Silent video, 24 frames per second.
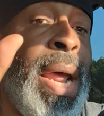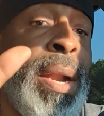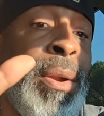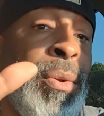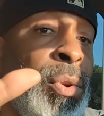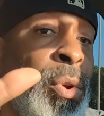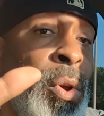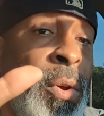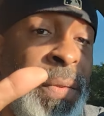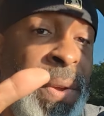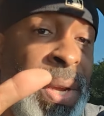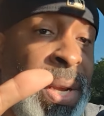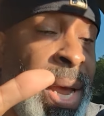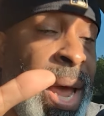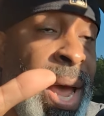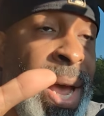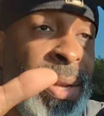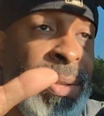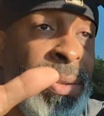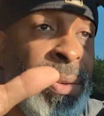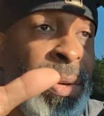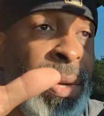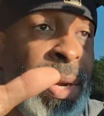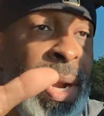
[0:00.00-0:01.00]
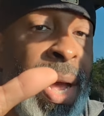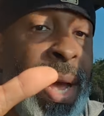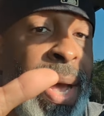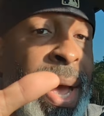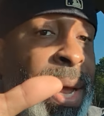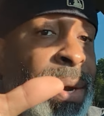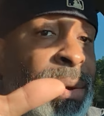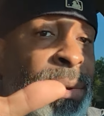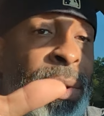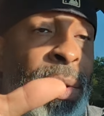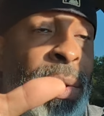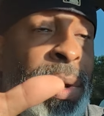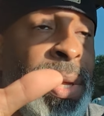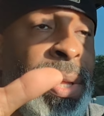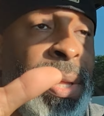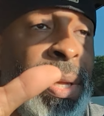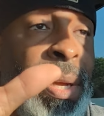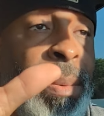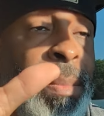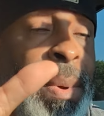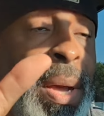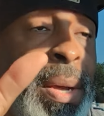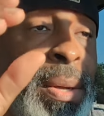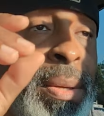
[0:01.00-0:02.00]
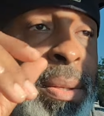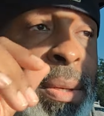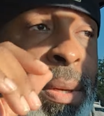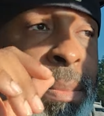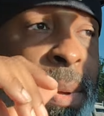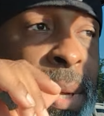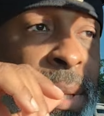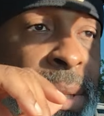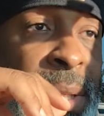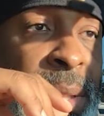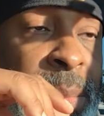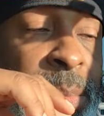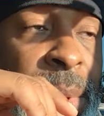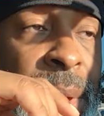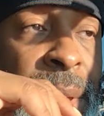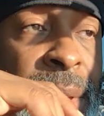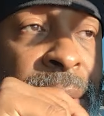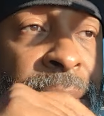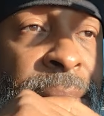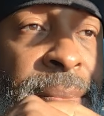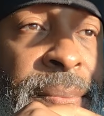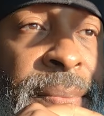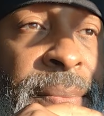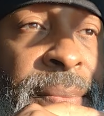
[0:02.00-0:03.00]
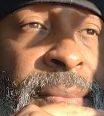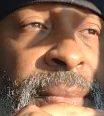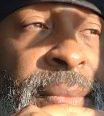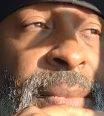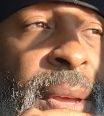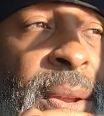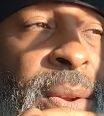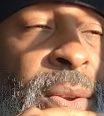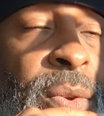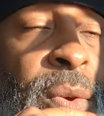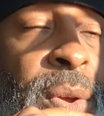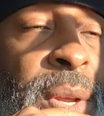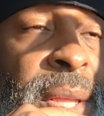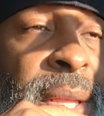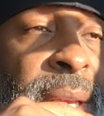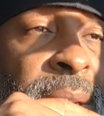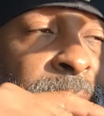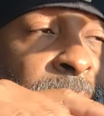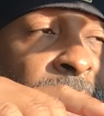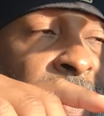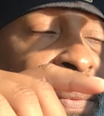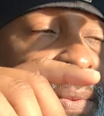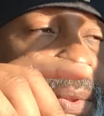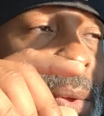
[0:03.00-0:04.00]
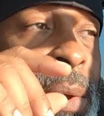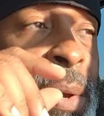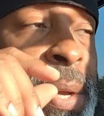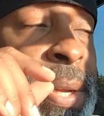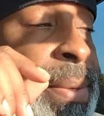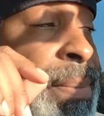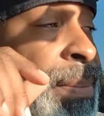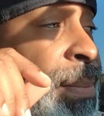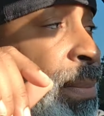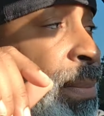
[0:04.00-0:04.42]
I don't know if he has it or not. I don't know anything about this brother. I don't know anything about Floyd.